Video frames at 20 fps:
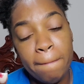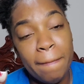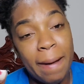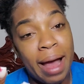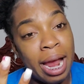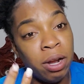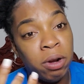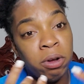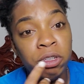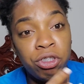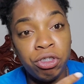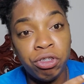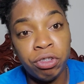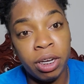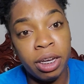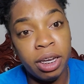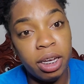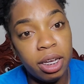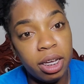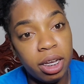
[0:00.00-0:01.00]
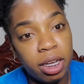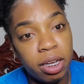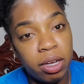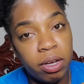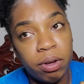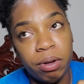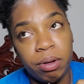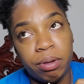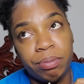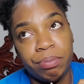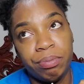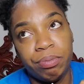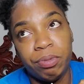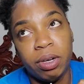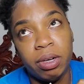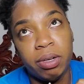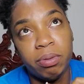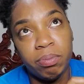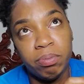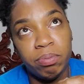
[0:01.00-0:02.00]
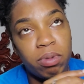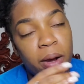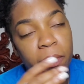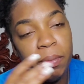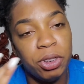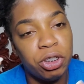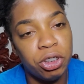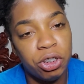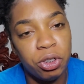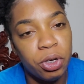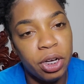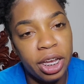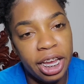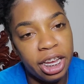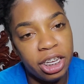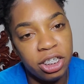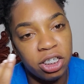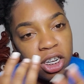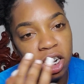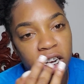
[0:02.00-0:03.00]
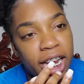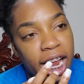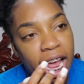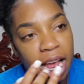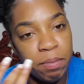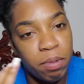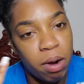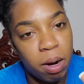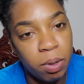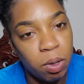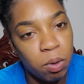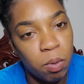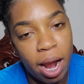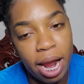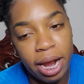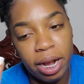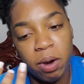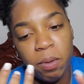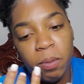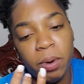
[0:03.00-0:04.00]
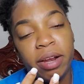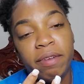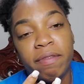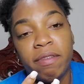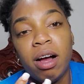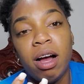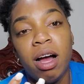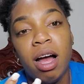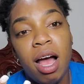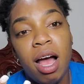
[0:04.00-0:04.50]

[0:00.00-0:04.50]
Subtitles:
I don't drink. Well, probably just occasionally, like probably wine or whatever.